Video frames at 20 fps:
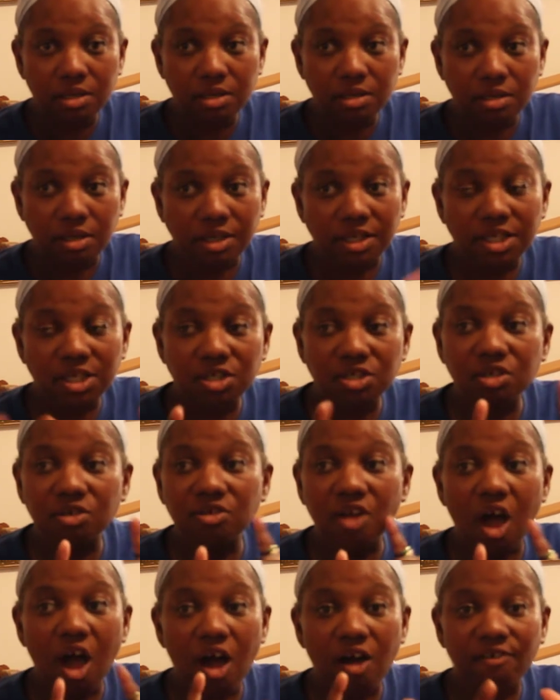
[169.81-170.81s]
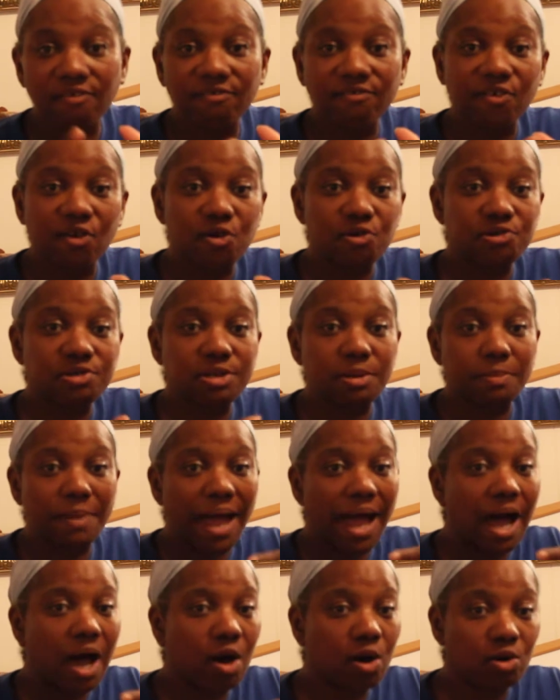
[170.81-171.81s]
Now let's talk first
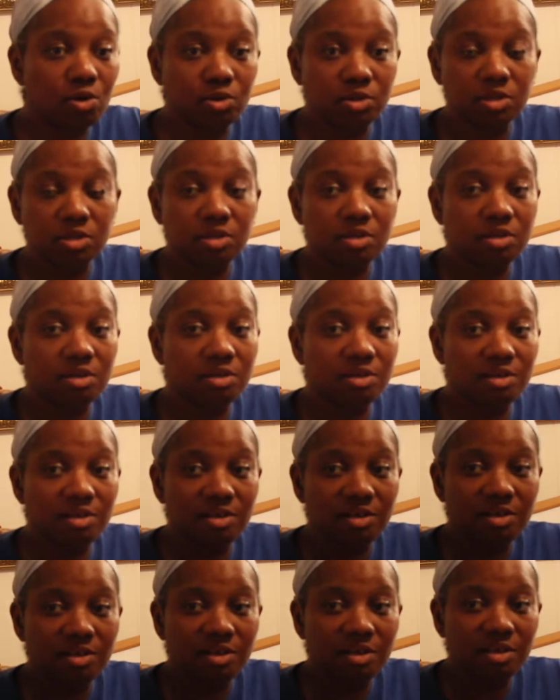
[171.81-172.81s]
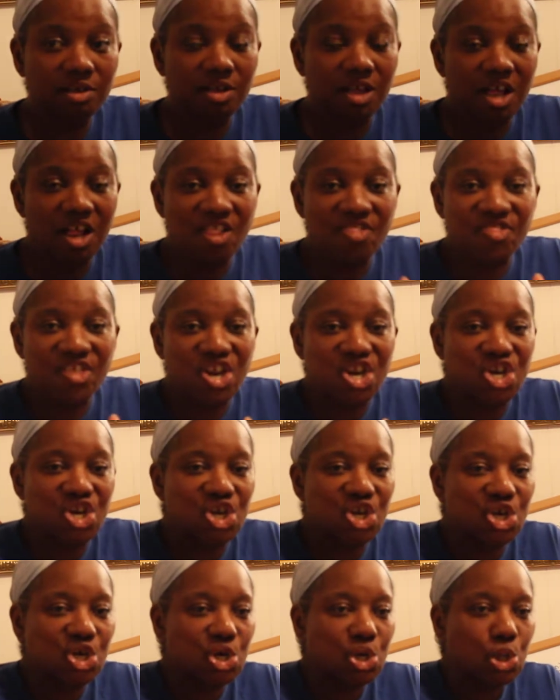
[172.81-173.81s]
about the
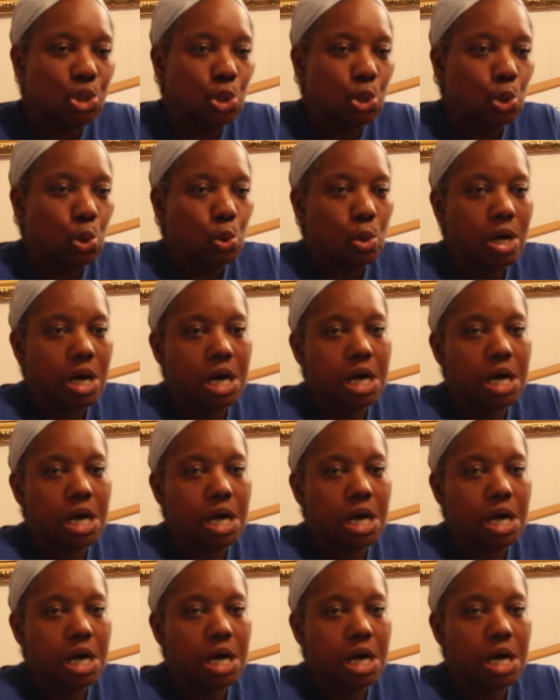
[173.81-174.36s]
new